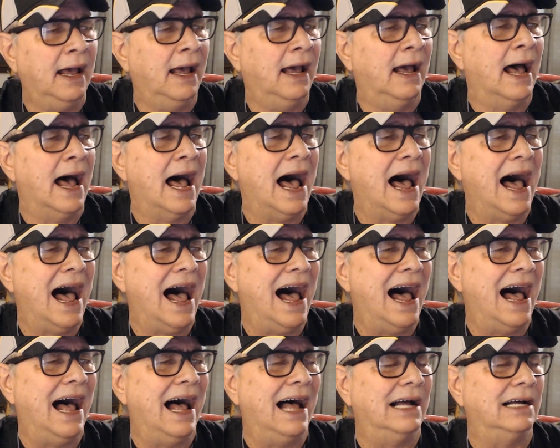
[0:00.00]

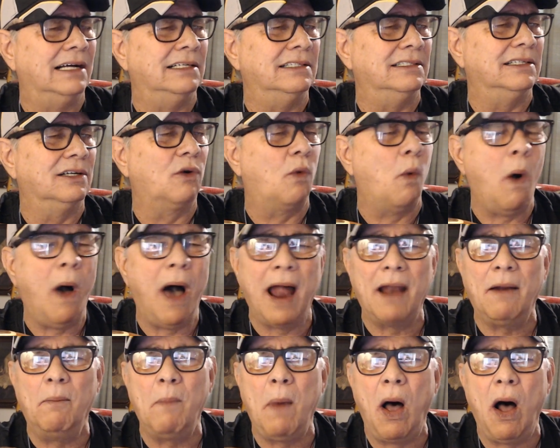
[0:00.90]

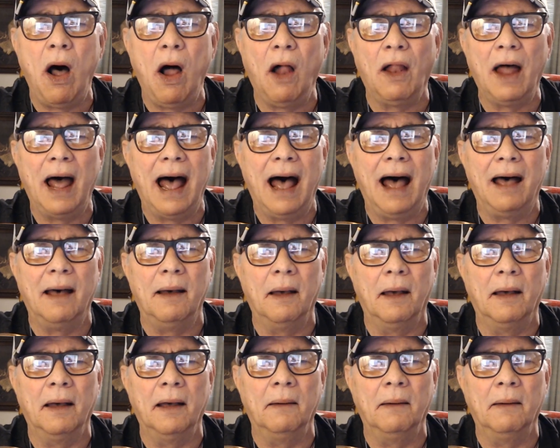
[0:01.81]
Guatemala,